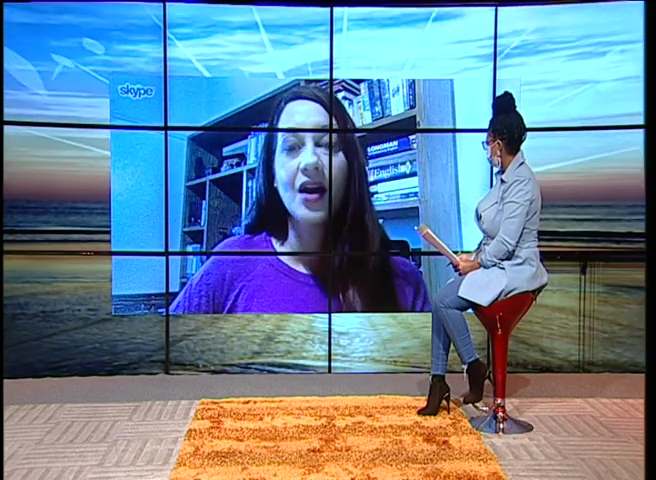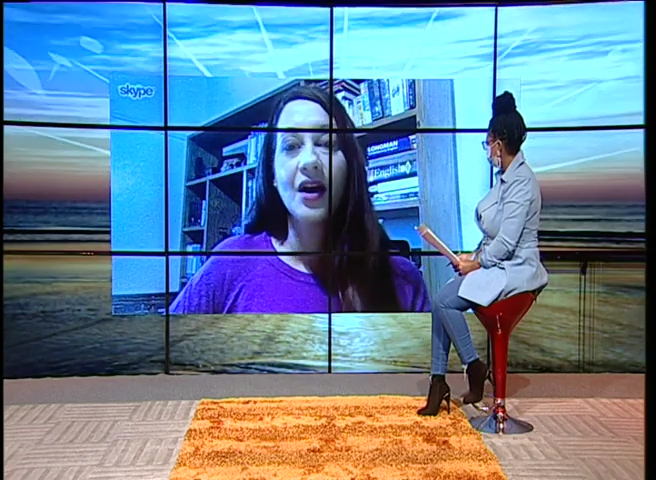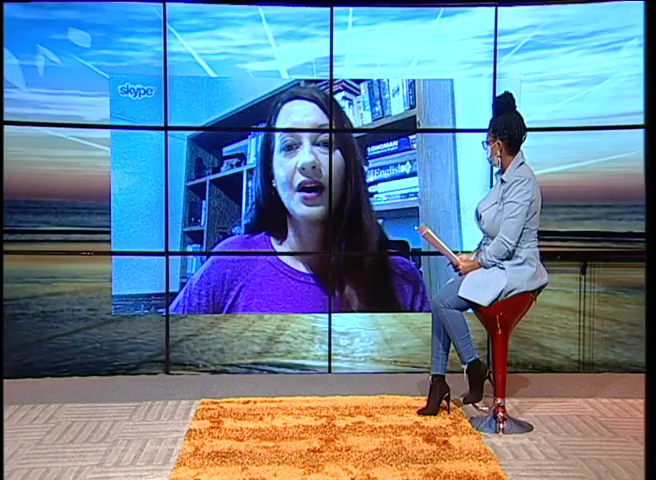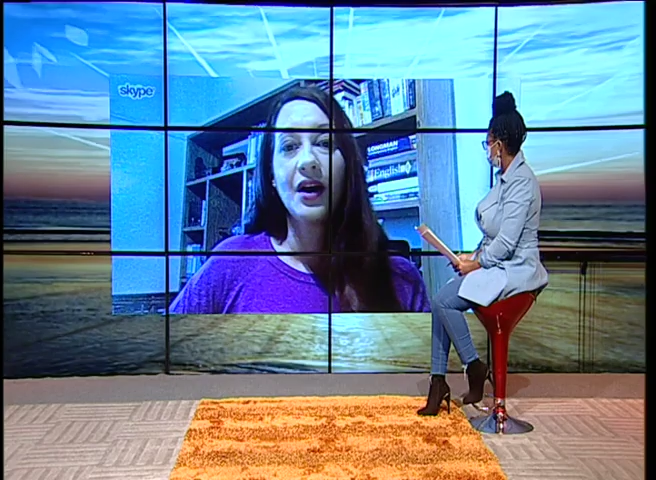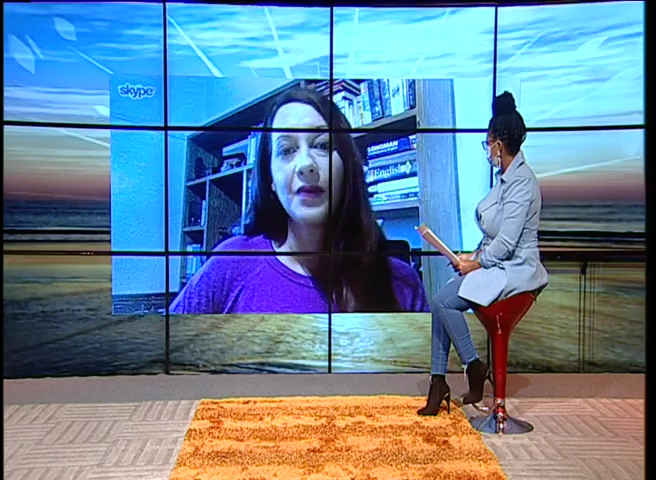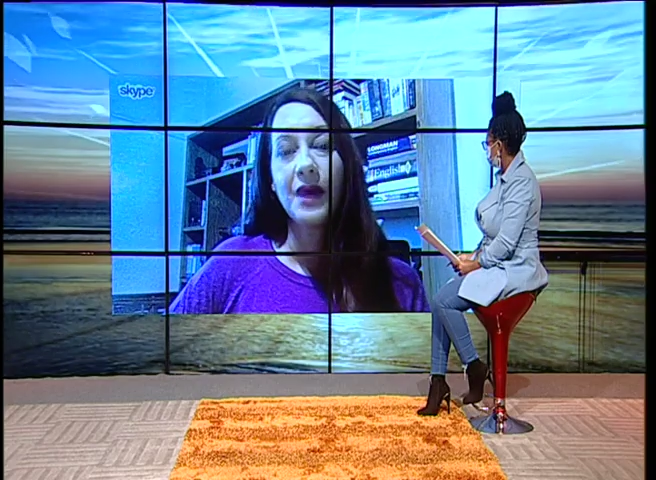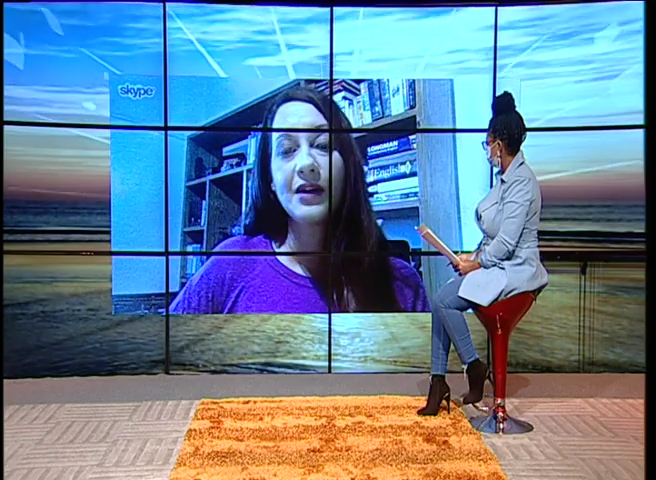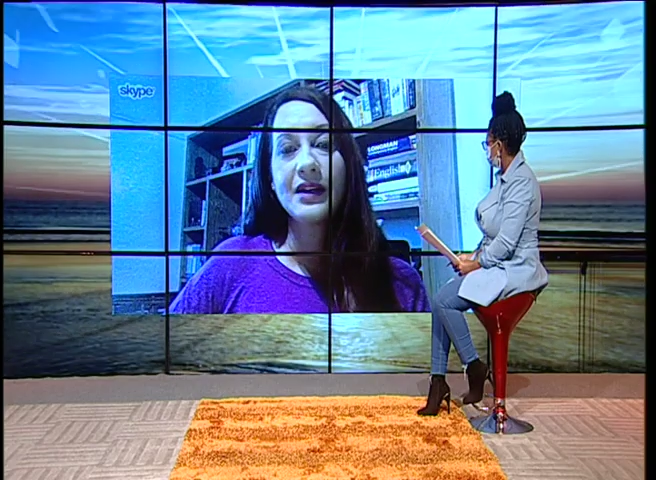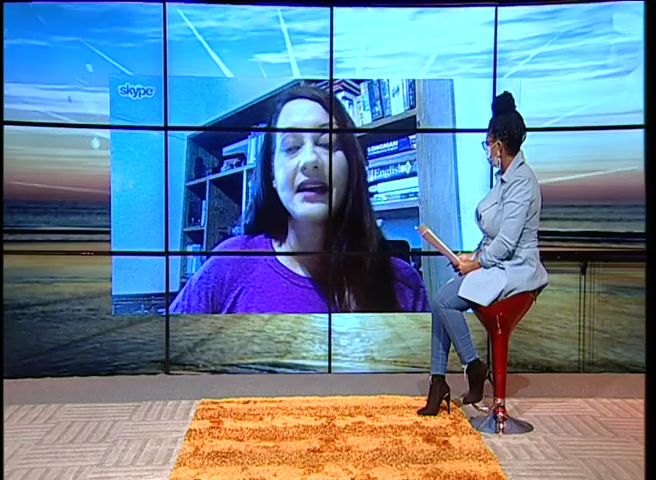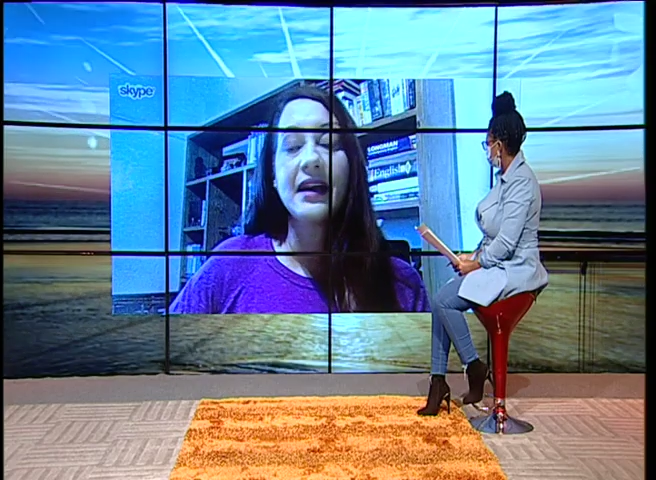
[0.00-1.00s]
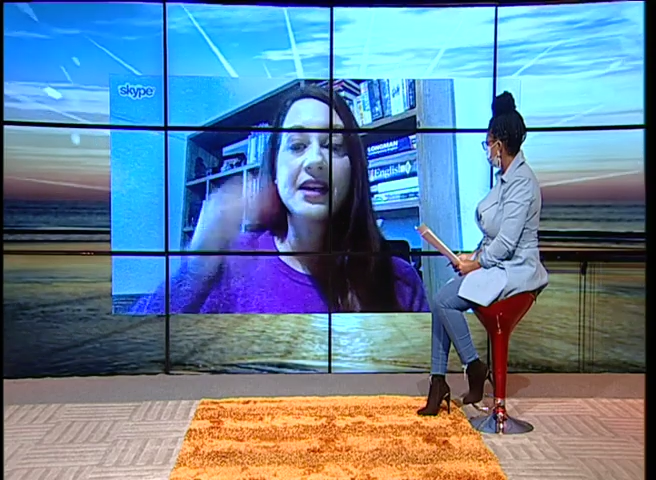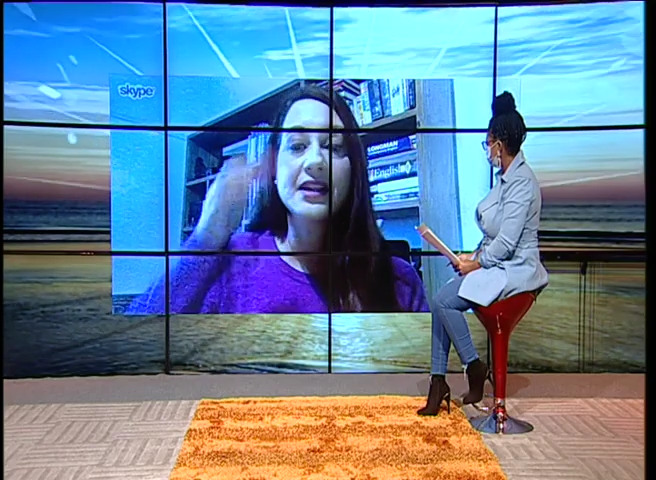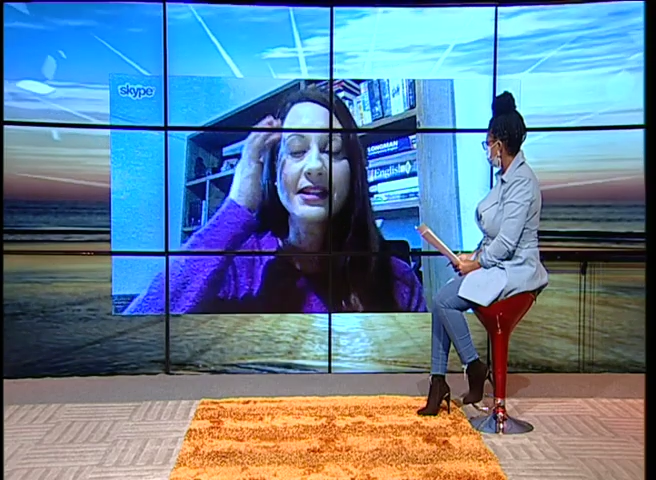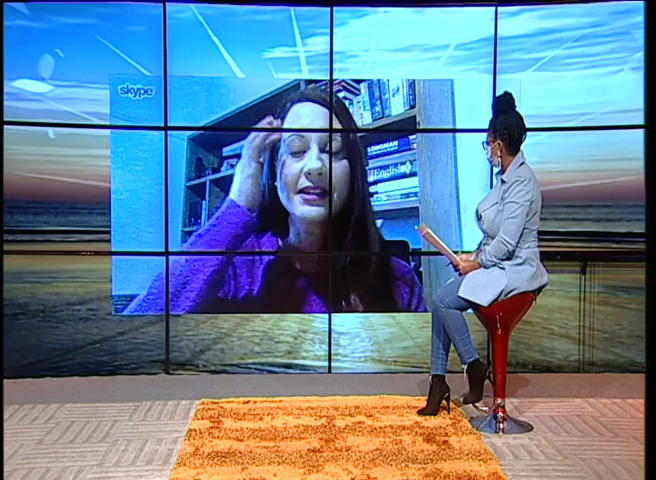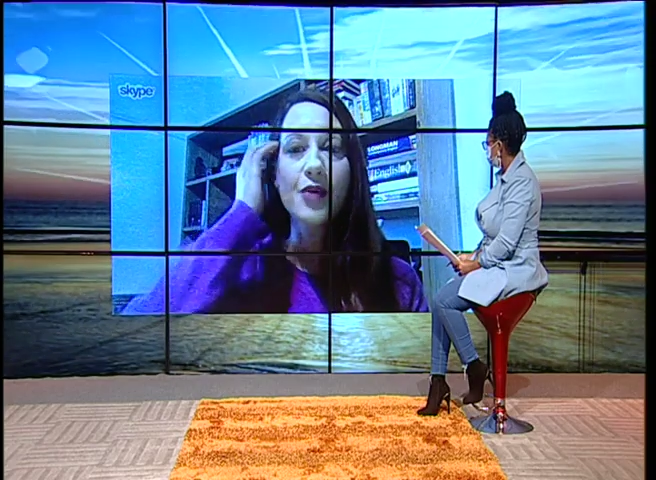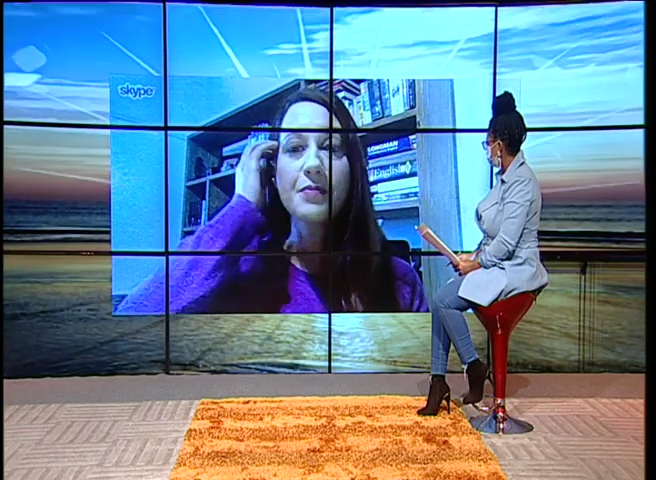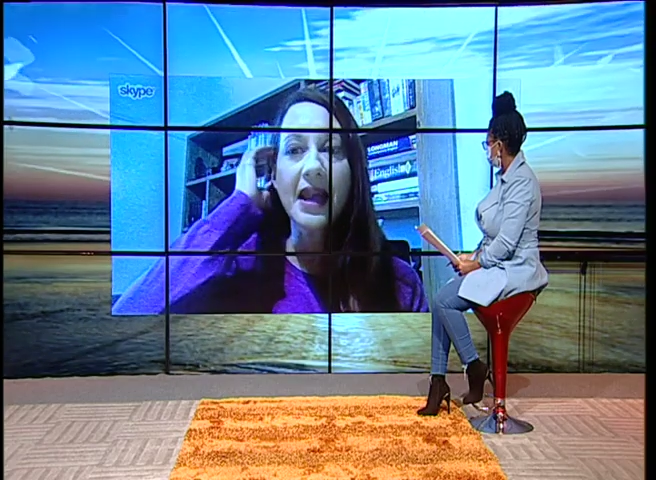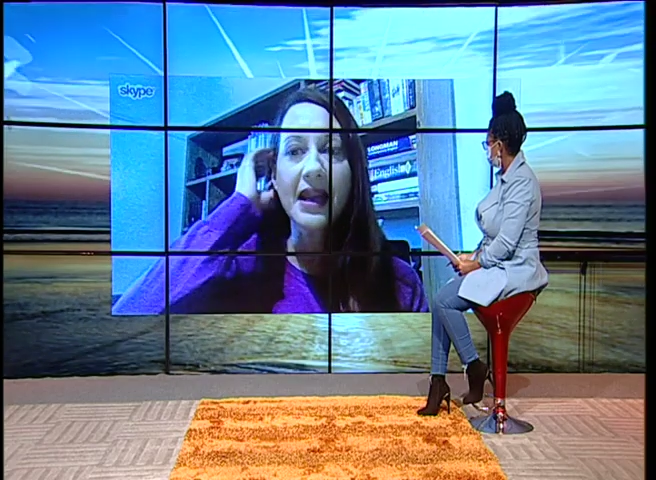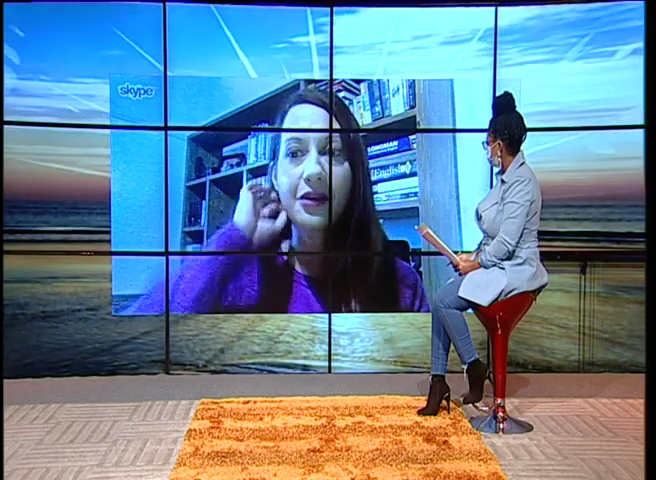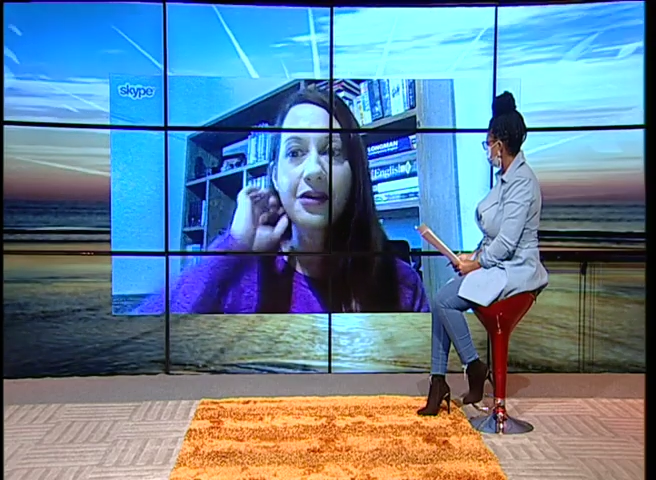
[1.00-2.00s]
Oh, wow, you know, there's so
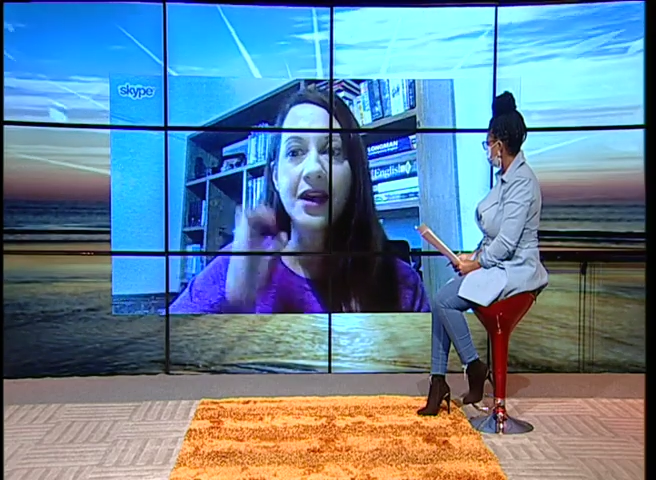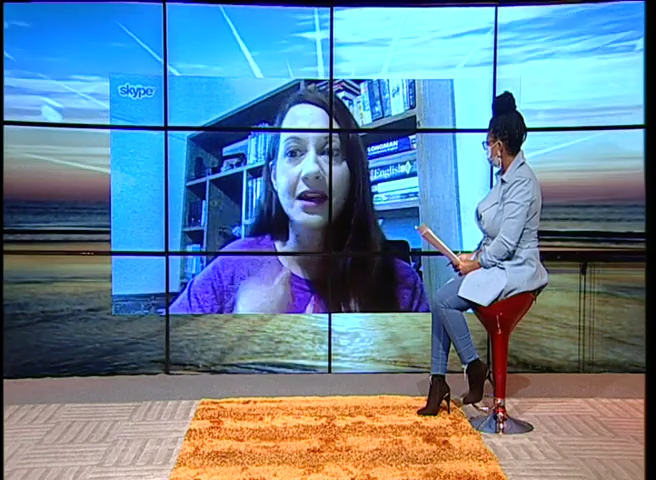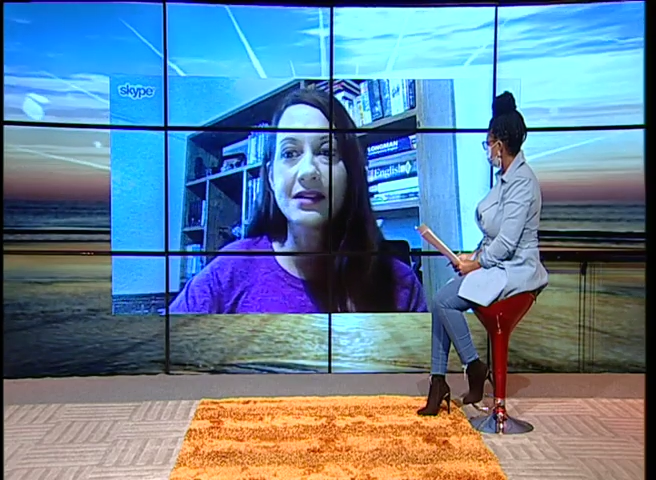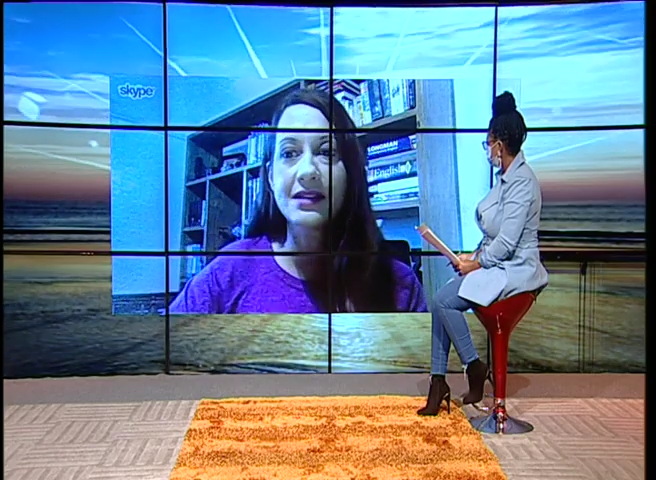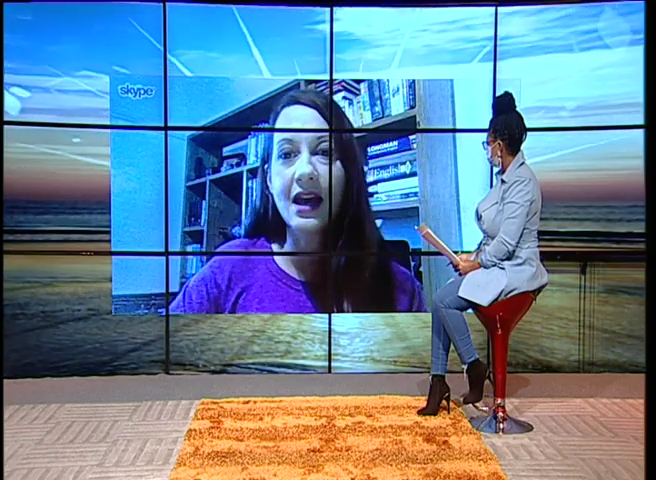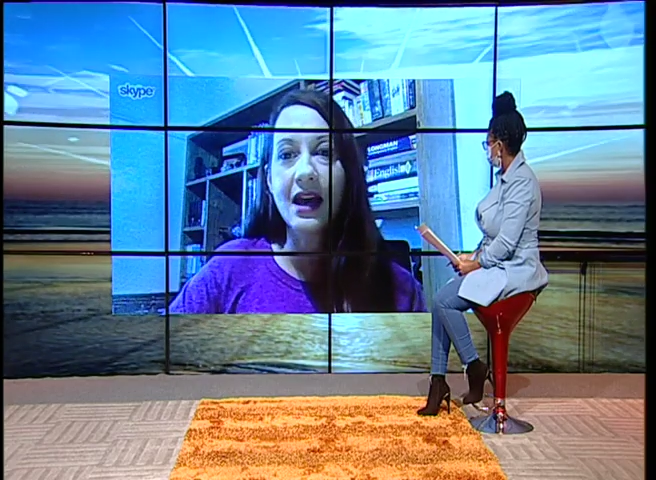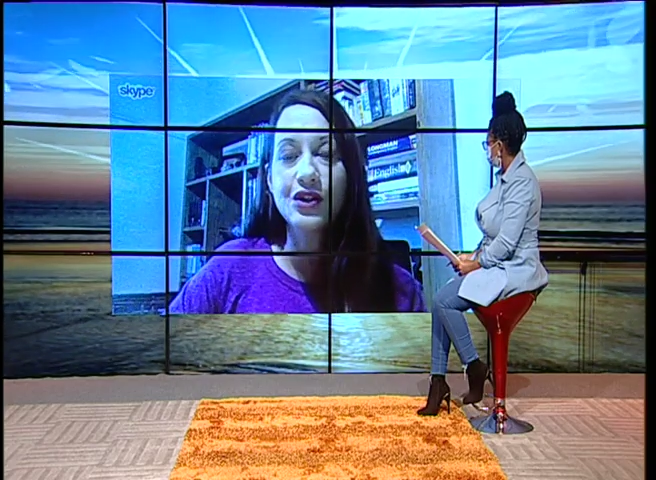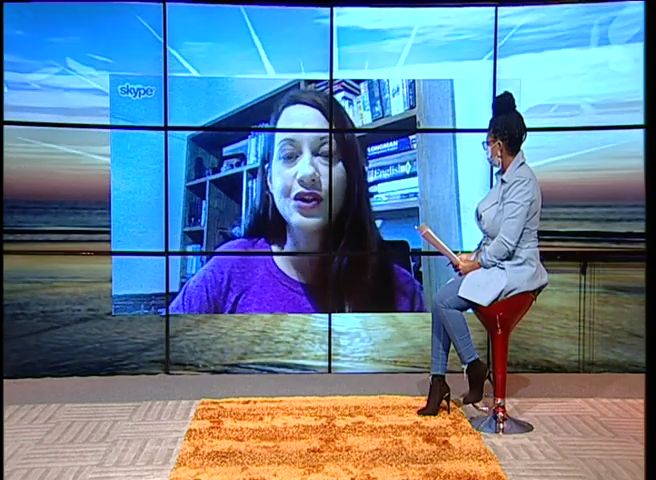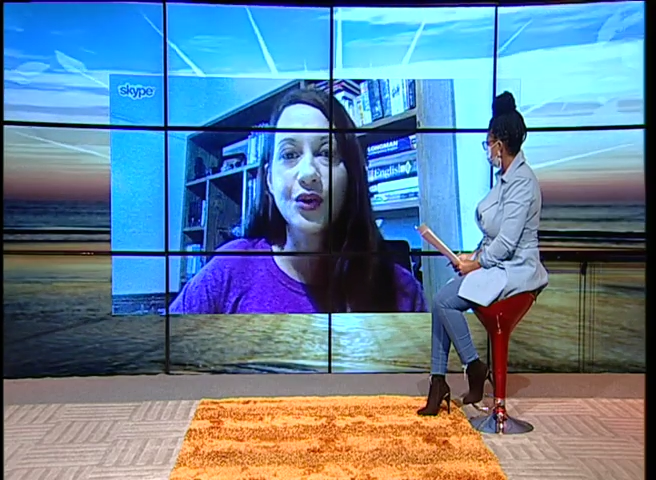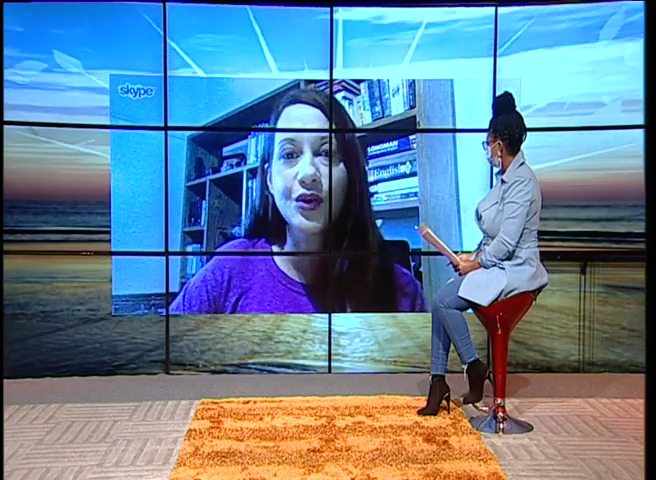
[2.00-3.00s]
many things uh, to